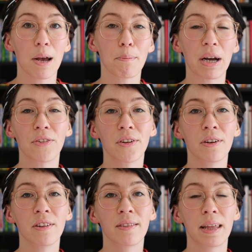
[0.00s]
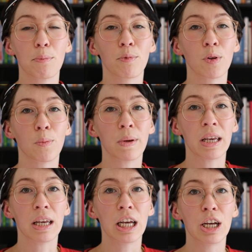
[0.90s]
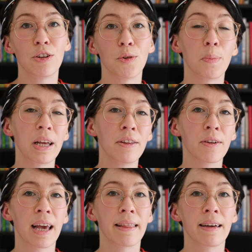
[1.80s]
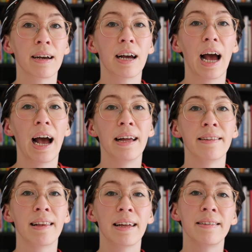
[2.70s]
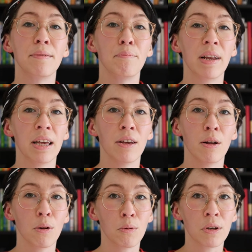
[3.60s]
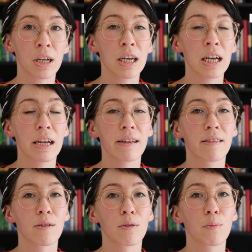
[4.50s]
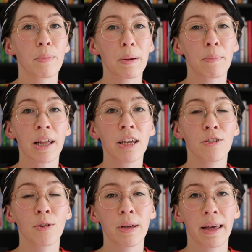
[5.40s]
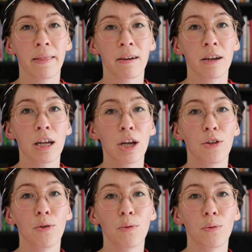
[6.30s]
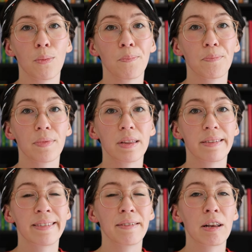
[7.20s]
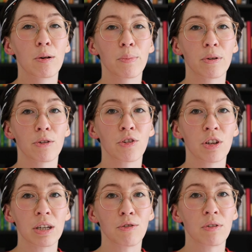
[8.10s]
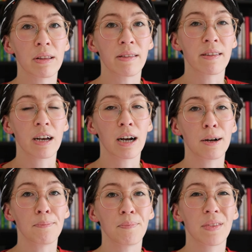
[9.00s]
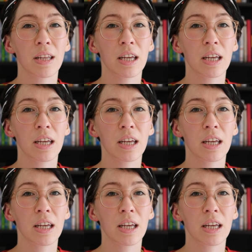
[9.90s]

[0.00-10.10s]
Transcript: My third tip would be to play together and let them play alone. So by playing together, you develop your children's and